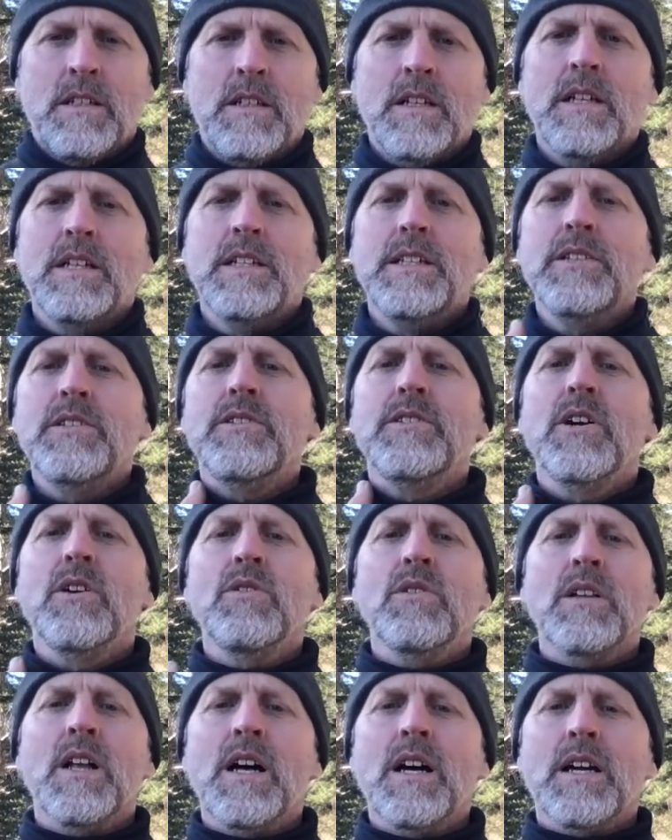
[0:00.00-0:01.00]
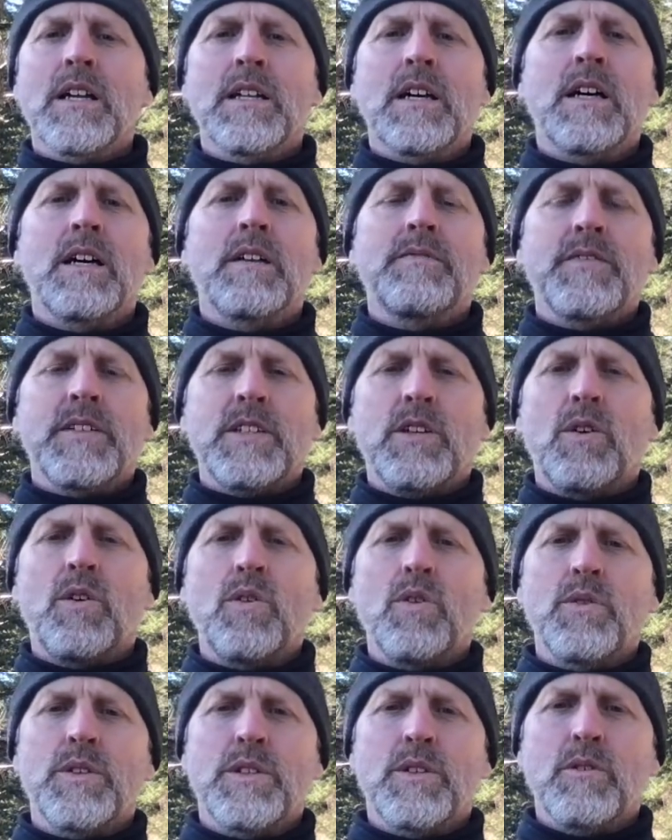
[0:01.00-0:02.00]
and you don't lock it off, and you
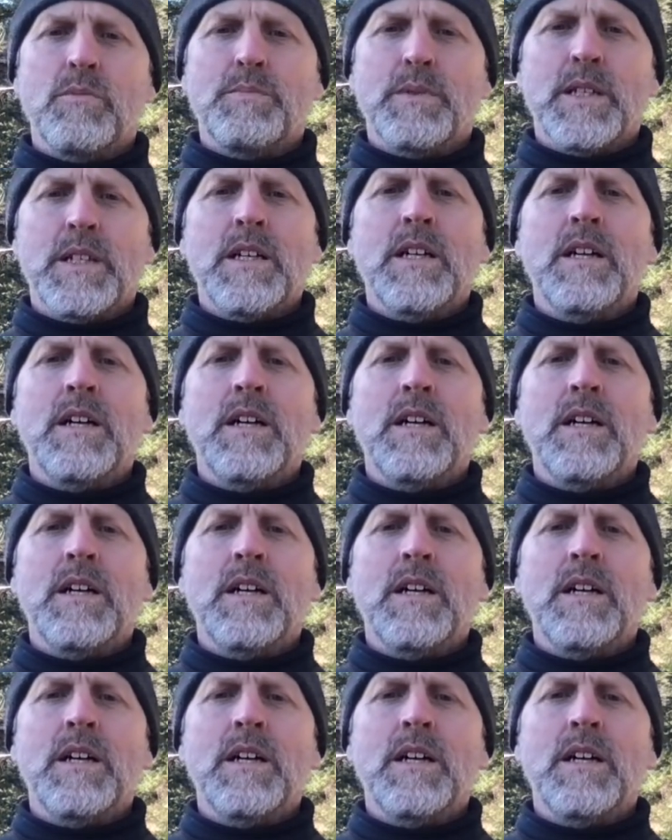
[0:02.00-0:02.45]
hold it open.